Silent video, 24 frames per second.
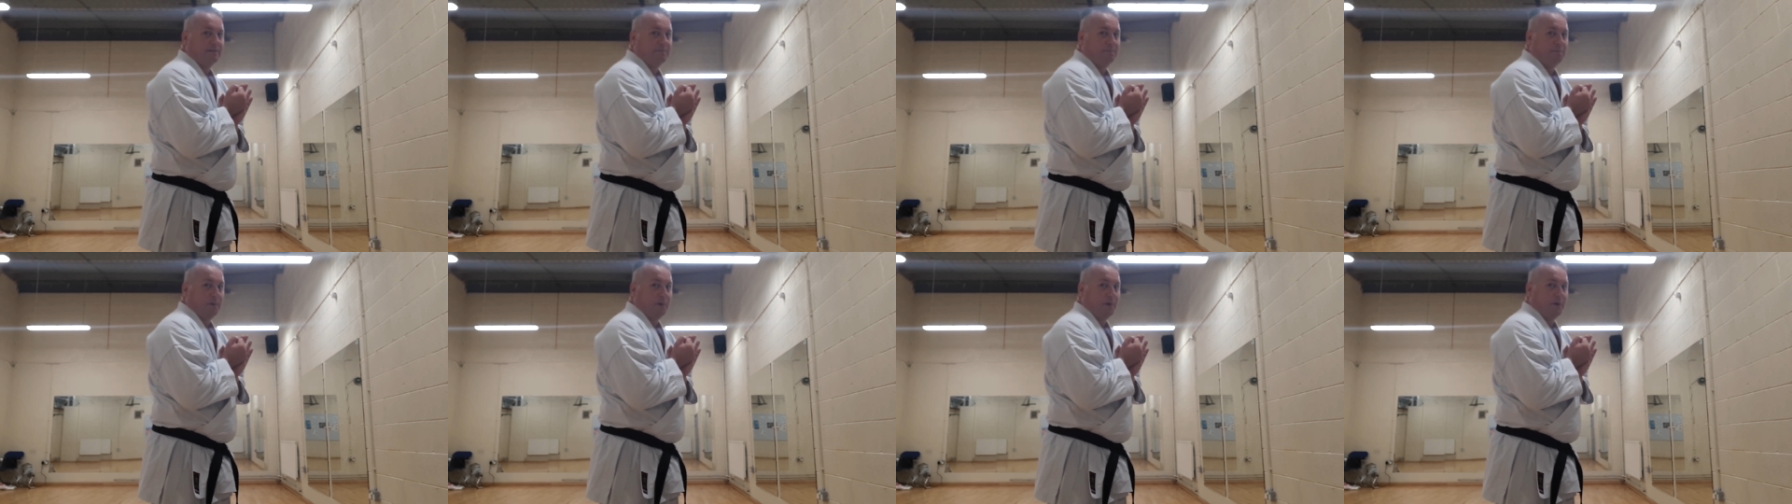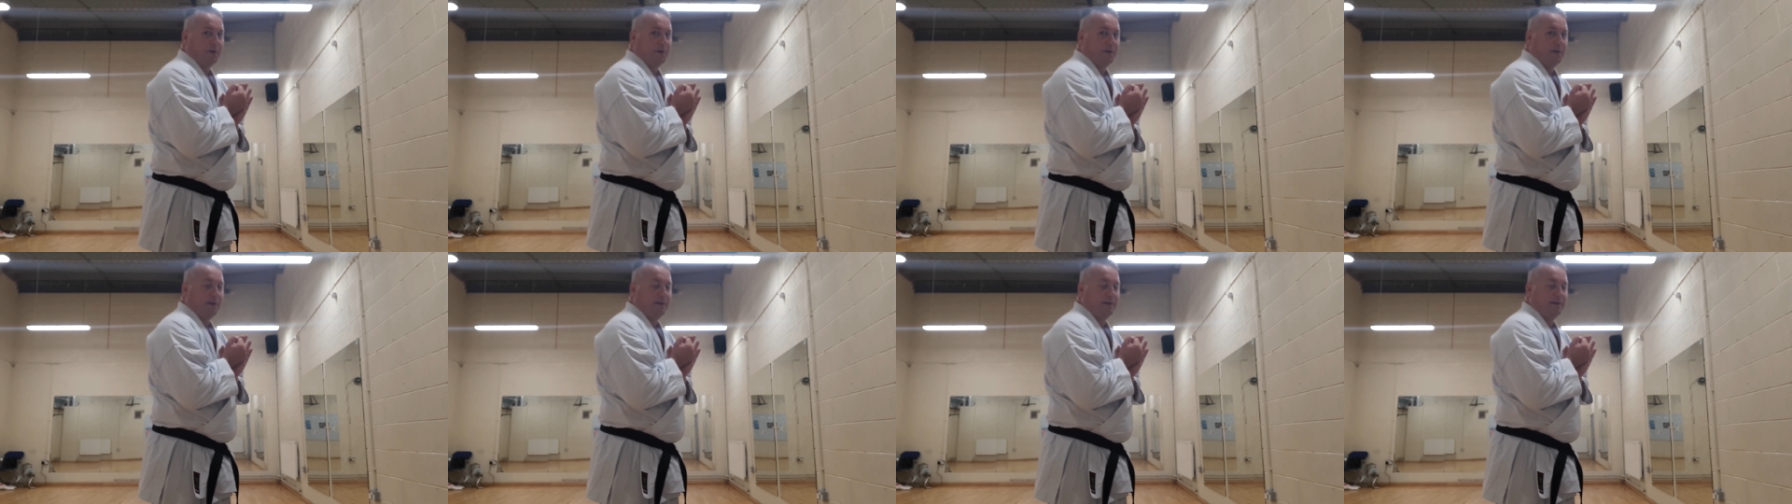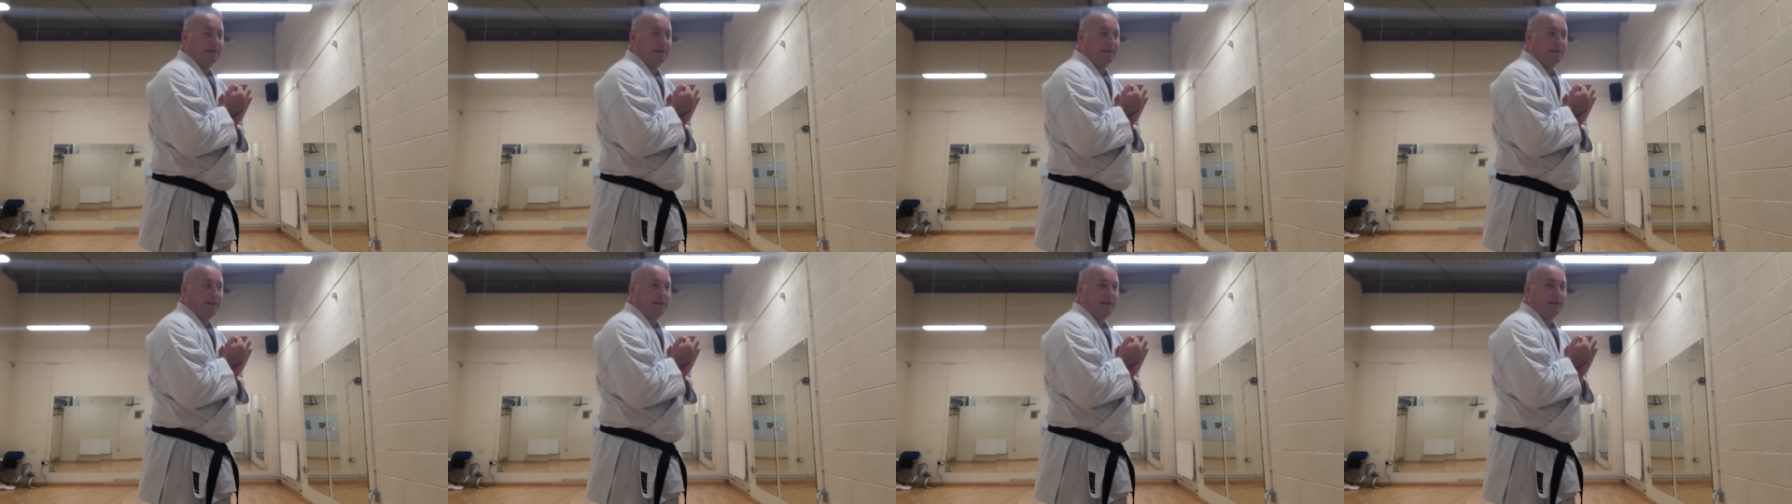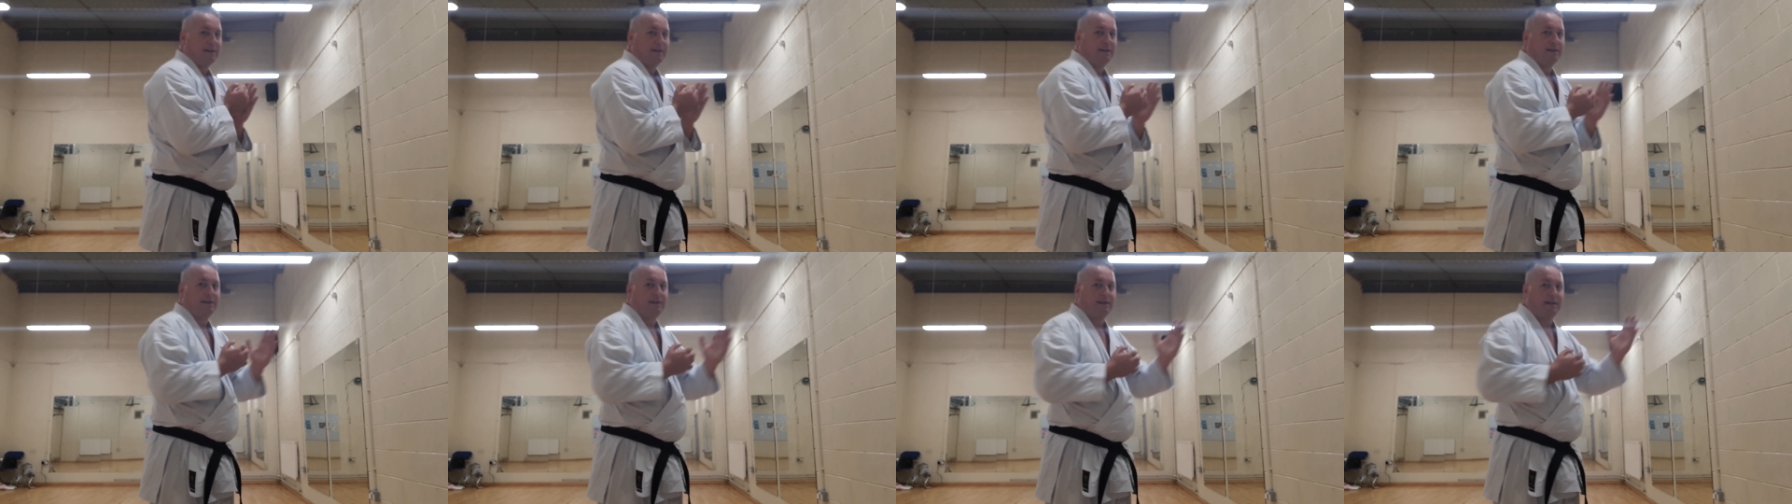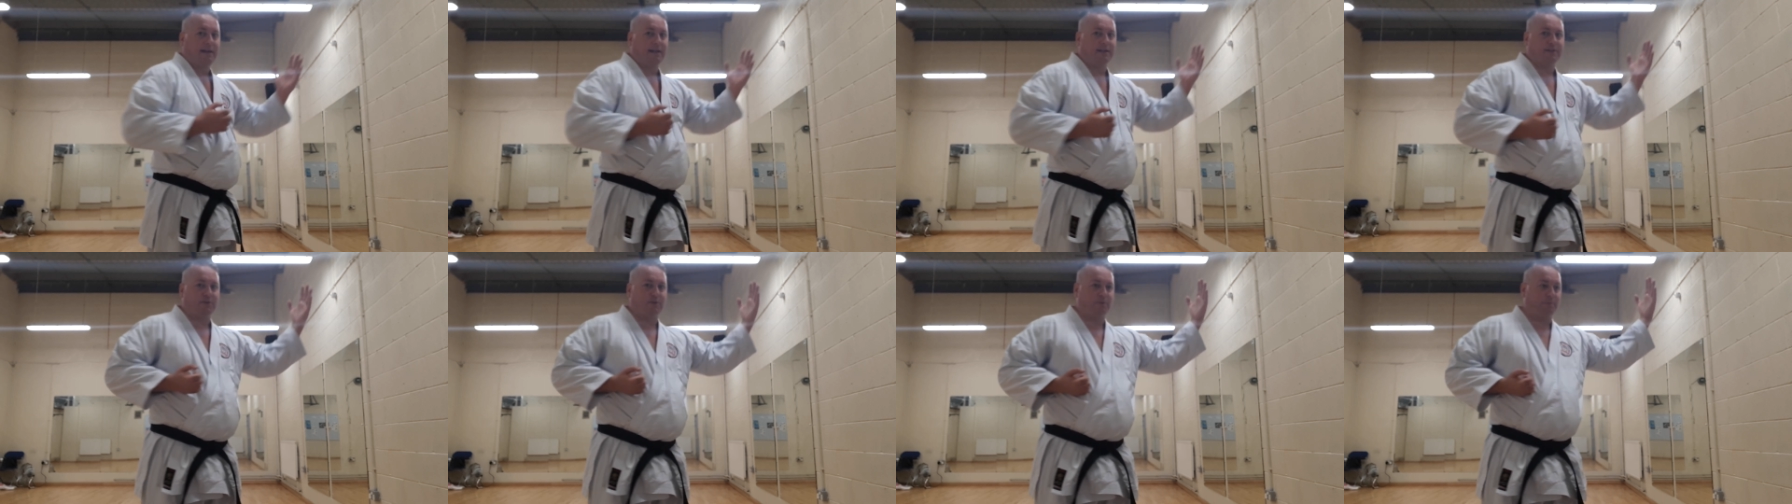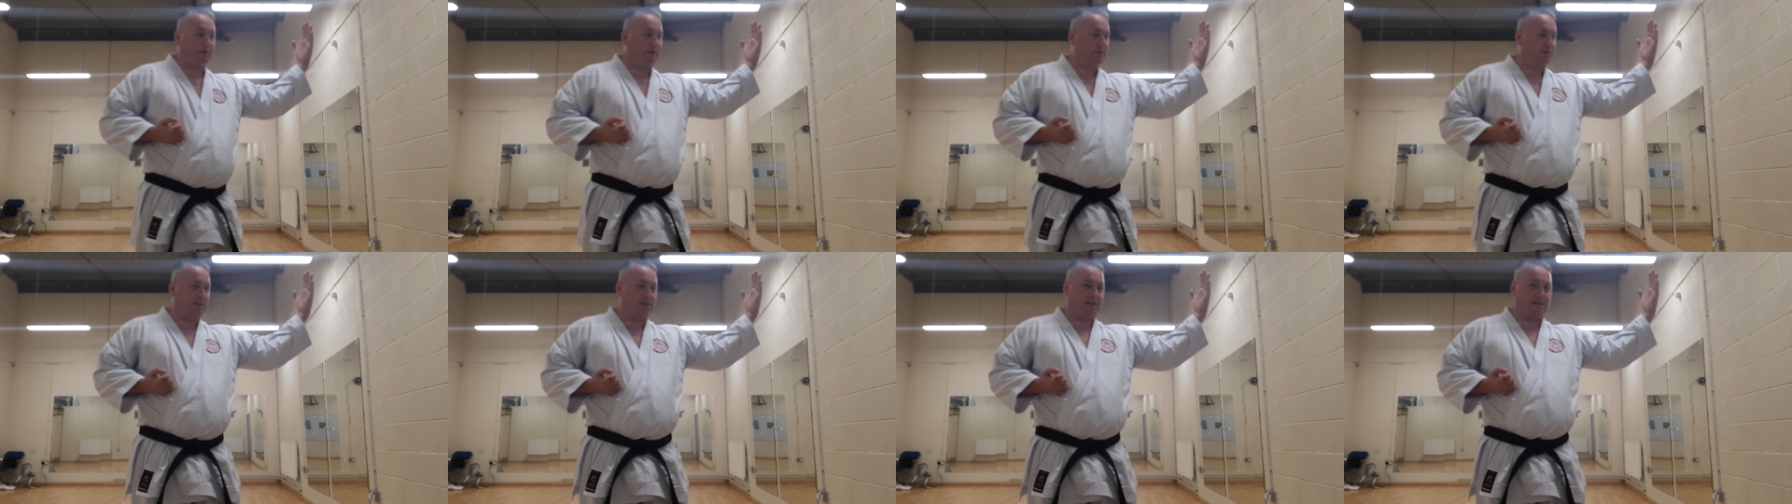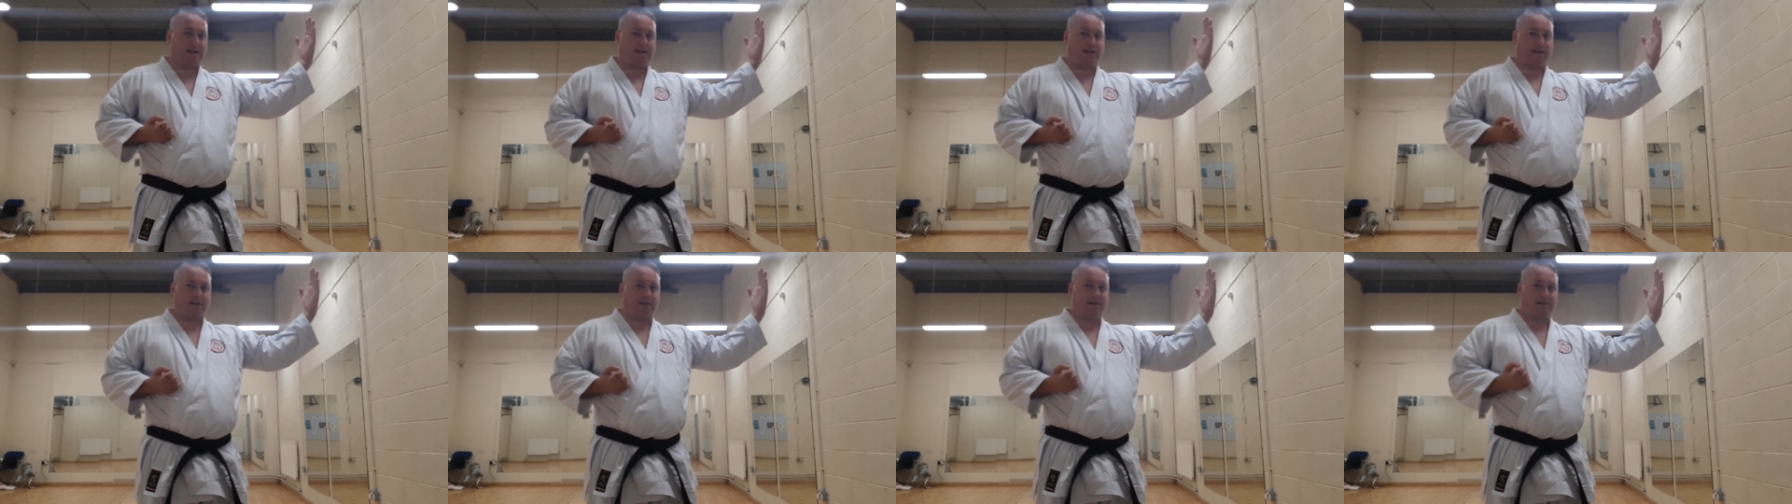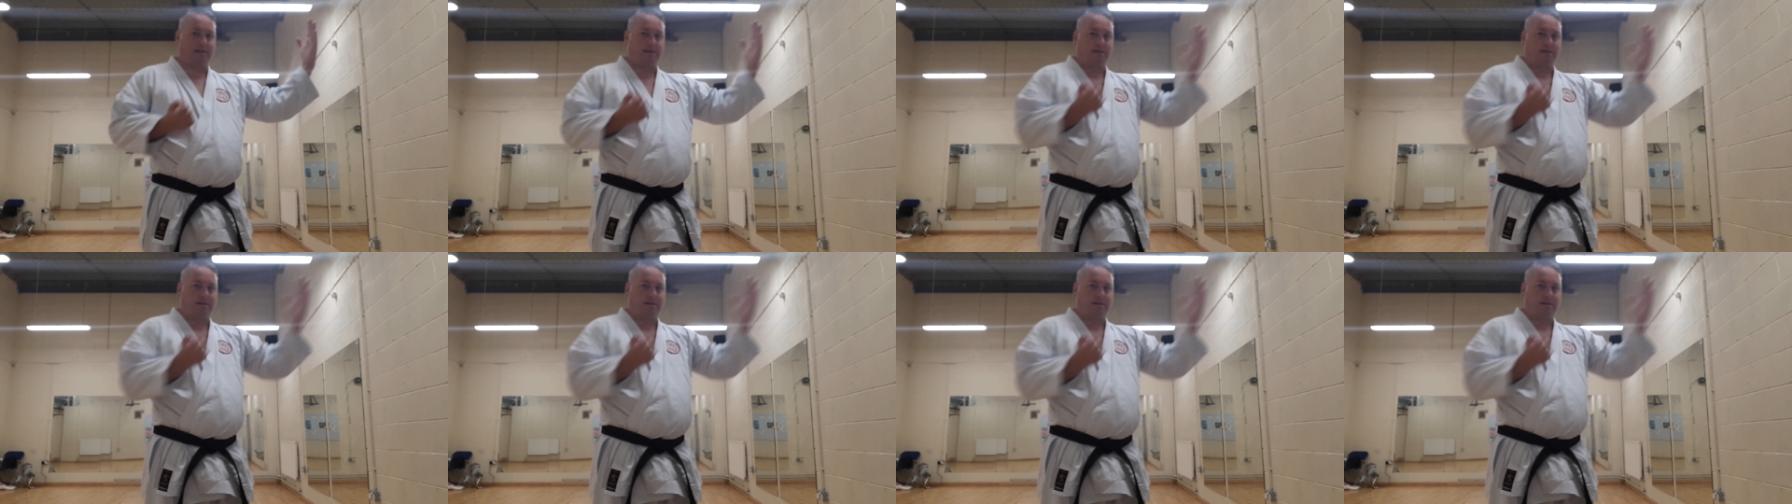but it's almost like